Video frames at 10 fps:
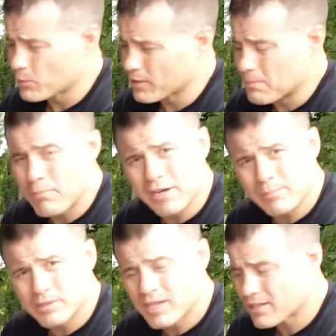We're going to better
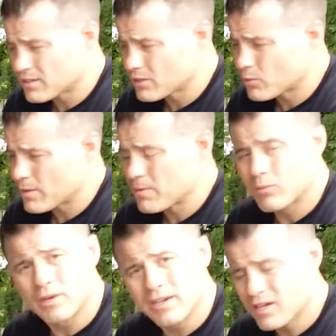protect the equipment.
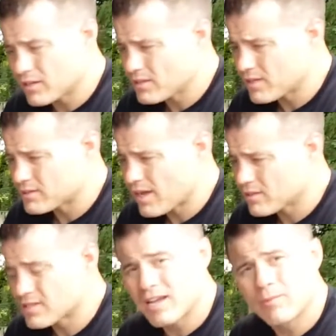We're going to cut that
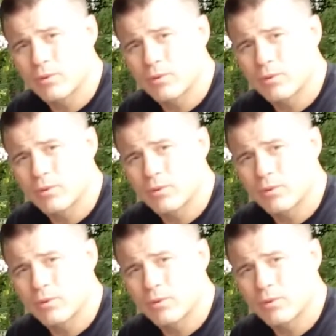downtime.